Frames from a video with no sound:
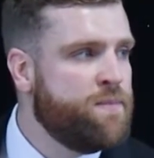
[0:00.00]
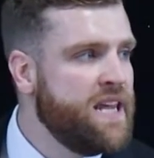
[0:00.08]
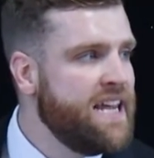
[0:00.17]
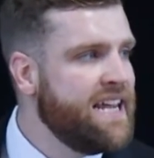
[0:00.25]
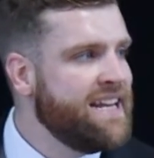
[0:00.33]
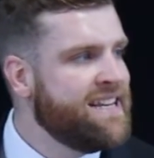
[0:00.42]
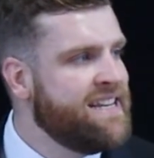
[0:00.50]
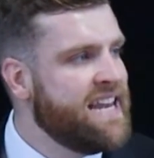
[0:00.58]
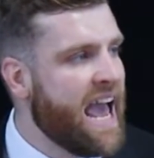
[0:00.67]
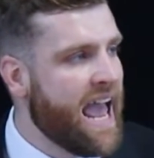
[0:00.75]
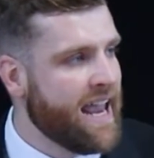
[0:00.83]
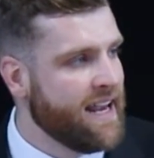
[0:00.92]
being
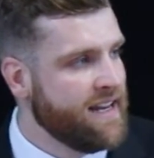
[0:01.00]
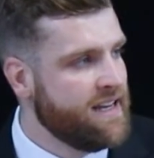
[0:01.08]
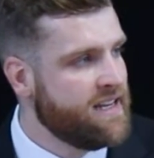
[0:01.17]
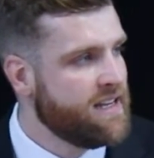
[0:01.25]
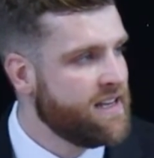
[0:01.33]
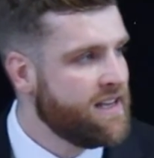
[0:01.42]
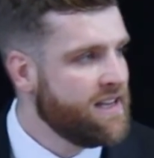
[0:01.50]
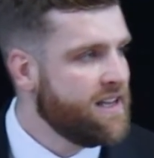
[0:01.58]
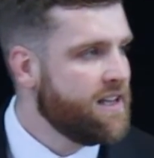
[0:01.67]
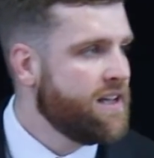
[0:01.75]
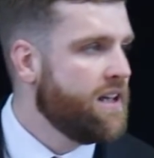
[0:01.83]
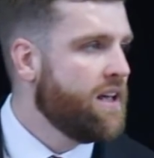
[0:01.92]
dead
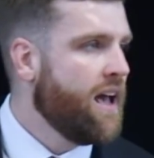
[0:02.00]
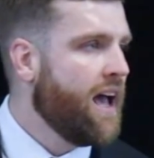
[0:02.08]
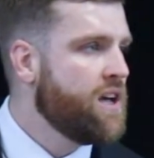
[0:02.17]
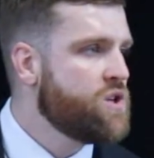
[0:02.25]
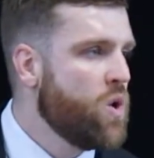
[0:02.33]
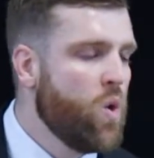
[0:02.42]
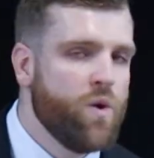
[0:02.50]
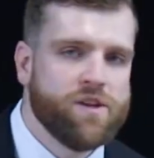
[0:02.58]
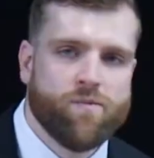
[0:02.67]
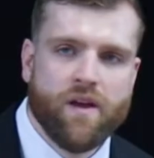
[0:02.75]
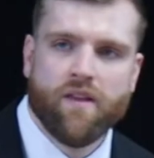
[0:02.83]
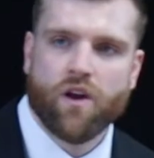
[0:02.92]
has
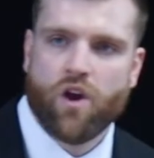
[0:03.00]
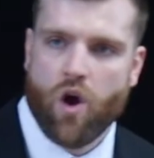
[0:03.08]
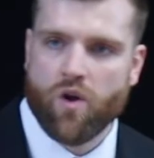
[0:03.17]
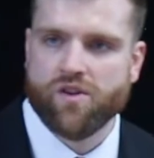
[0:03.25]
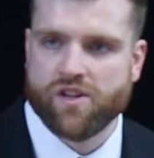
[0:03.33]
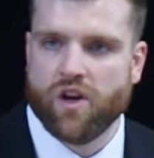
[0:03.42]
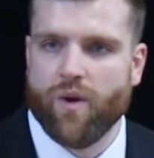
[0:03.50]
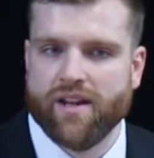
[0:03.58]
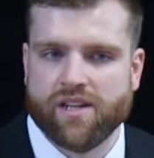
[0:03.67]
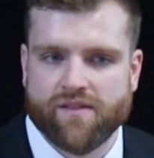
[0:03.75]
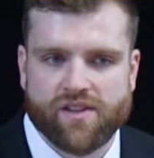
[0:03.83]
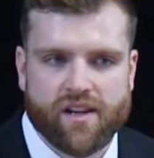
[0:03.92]
always been the
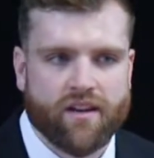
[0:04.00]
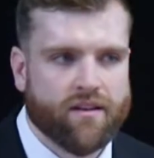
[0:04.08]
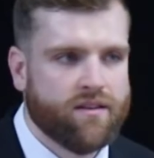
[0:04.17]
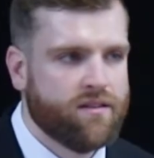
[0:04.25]
consequence of sin.